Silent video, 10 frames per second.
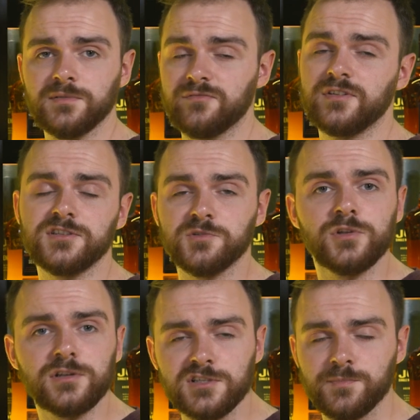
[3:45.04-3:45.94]
The finish is
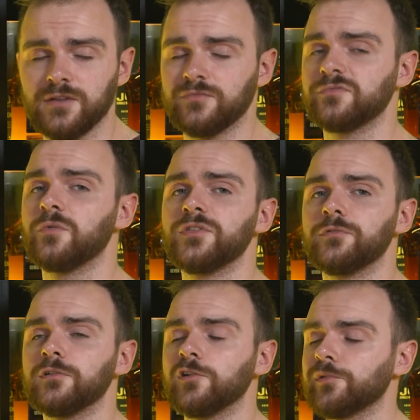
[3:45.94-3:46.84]
what you'd expect for a
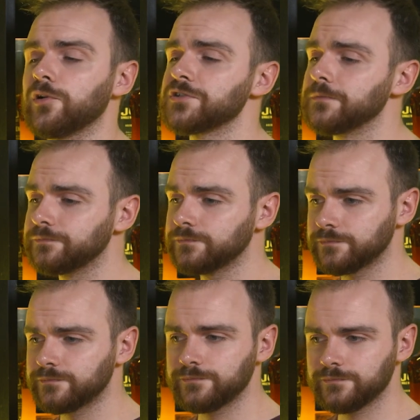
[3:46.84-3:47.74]
43-year-old product.
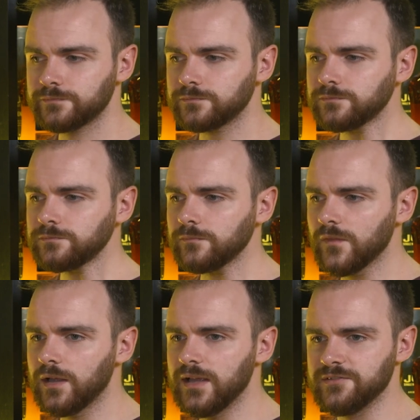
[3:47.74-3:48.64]

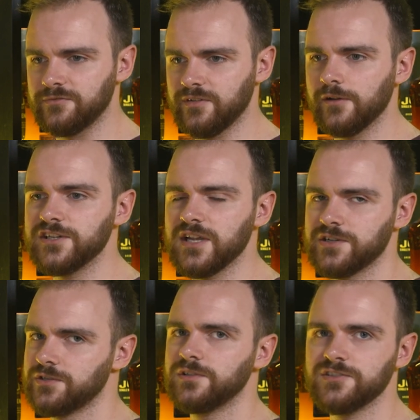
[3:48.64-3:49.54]
It's very
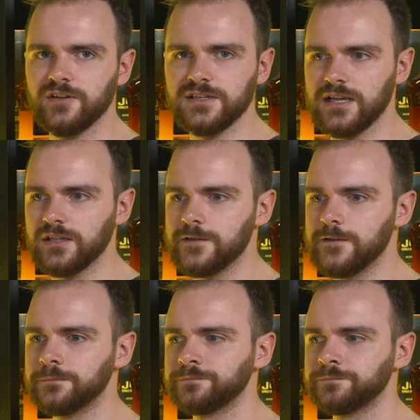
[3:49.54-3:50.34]
gentle, it's very delicate.